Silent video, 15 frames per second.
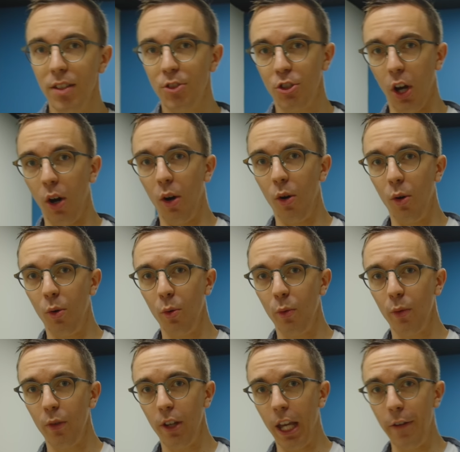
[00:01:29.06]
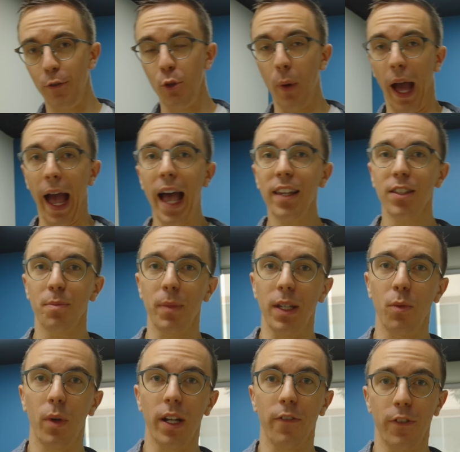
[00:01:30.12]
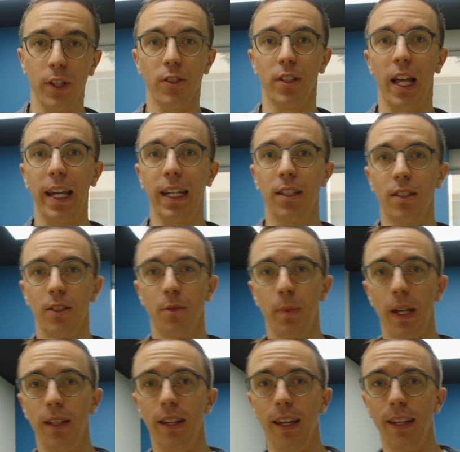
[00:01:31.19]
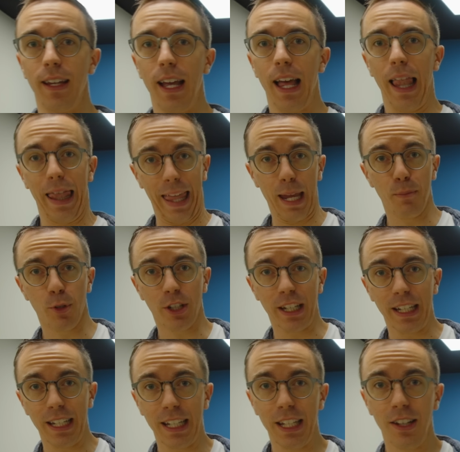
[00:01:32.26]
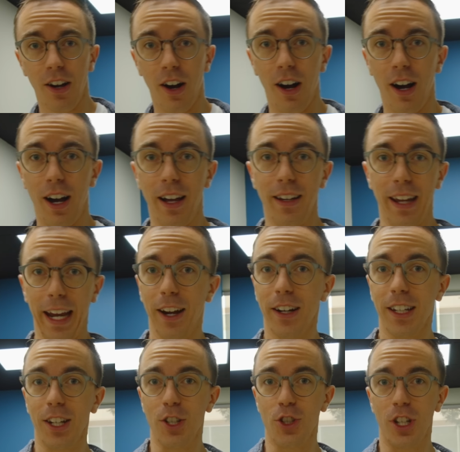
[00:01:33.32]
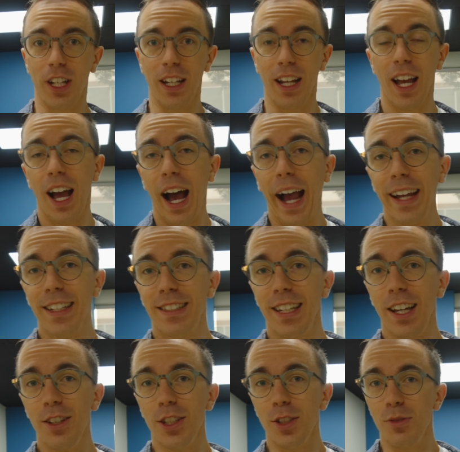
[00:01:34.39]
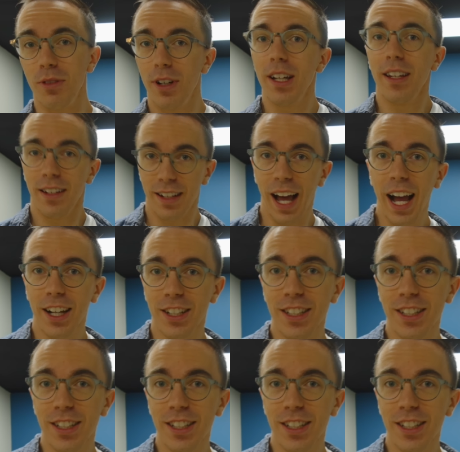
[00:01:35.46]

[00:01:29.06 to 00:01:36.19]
So if you ask me what it feels like to spend a Lamborghini on air conditioning, I can tell you, not